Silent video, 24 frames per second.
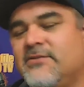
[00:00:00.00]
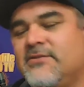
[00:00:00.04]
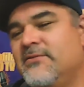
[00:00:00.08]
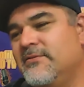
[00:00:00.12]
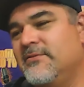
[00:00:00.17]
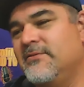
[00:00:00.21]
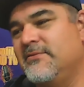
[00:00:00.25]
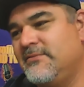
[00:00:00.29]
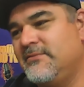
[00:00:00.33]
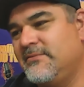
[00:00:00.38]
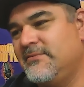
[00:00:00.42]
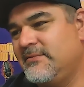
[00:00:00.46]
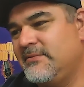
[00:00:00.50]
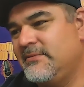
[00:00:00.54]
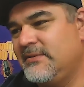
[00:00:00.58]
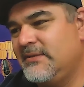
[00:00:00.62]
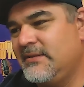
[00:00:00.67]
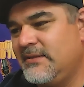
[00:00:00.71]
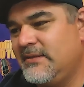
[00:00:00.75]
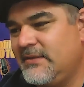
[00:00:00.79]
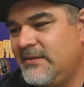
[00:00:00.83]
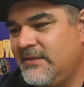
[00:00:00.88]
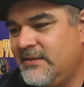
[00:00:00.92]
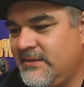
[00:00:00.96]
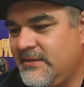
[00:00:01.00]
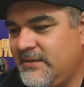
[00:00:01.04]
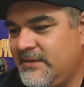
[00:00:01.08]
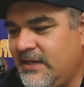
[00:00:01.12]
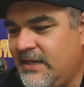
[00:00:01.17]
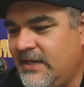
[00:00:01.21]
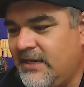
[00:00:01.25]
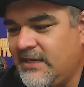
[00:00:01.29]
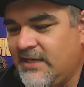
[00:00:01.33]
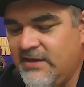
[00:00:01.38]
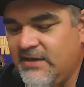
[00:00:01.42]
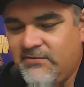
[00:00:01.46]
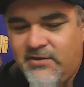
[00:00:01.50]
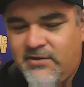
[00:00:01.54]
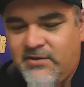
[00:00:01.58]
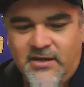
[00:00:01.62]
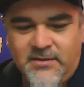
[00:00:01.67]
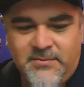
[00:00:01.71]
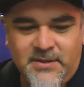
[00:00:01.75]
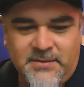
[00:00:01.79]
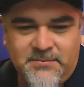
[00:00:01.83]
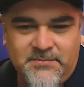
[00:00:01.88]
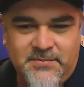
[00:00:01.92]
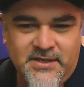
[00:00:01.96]
cool. Yeah, give
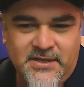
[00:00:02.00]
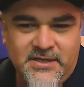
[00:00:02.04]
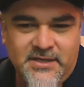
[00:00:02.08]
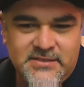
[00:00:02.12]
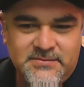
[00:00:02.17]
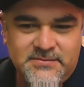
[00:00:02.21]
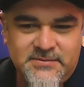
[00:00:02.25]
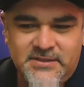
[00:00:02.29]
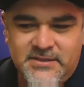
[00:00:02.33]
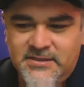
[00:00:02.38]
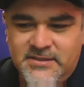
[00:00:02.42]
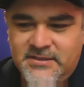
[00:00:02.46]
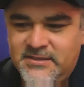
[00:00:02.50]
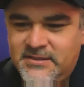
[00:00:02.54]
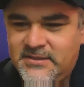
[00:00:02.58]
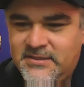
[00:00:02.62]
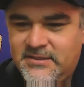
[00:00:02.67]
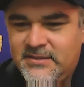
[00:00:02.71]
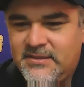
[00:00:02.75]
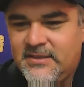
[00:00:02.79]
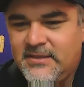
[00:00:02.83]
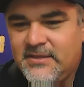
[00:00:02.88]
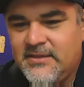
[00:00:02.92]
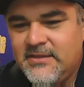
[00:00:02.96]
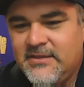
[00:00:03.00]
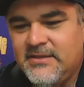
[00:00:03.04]
Rod my best, man. And